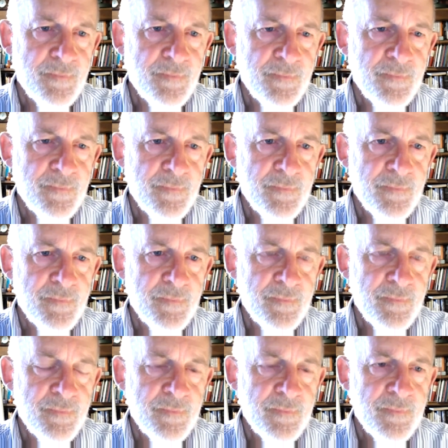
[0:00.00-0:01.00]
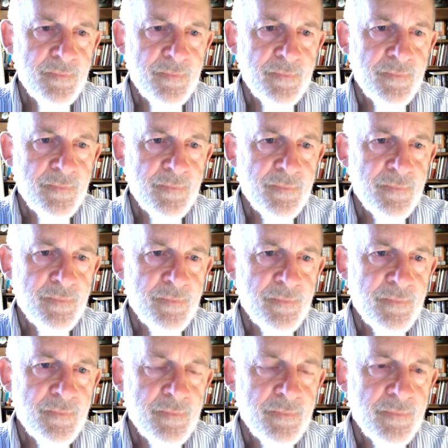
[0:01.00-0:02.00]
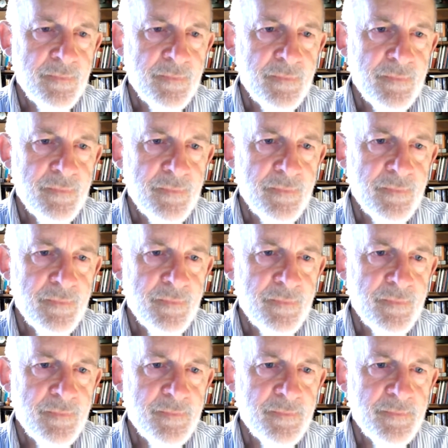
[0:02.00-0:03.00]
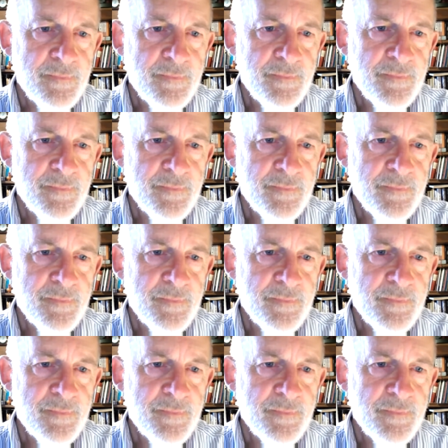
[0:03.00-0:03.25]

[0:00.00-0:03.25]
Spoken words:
(not speaking)